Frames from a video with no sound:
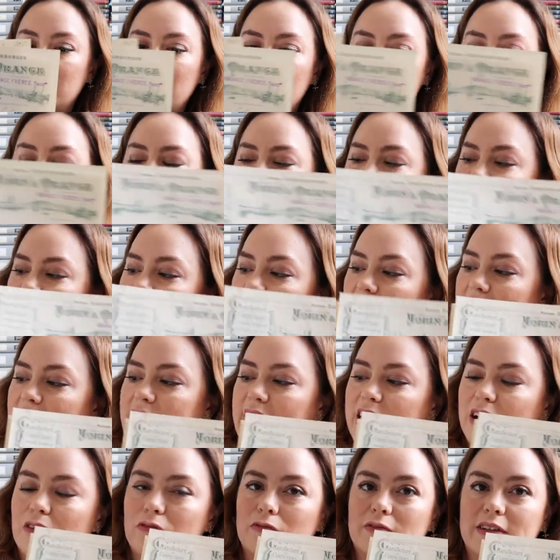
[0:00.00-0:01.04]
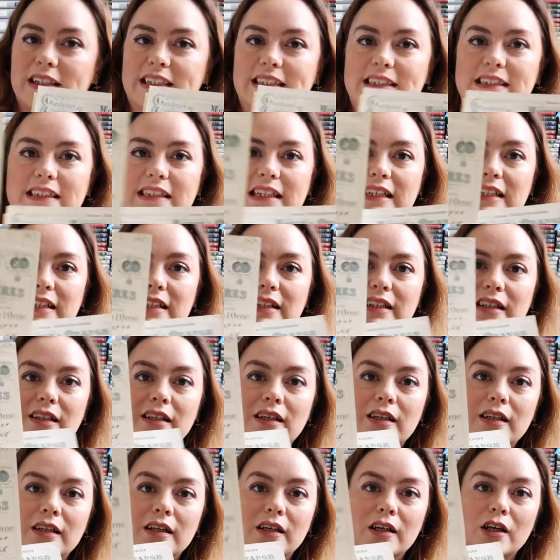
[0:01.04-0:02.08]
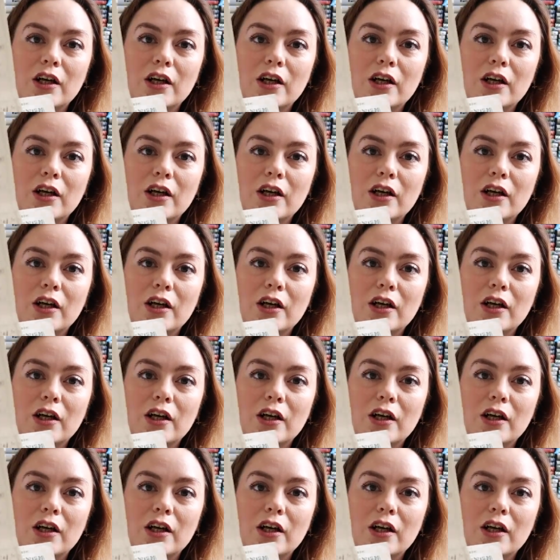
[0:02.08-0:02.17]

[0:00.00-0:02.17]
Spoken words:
They're handwritten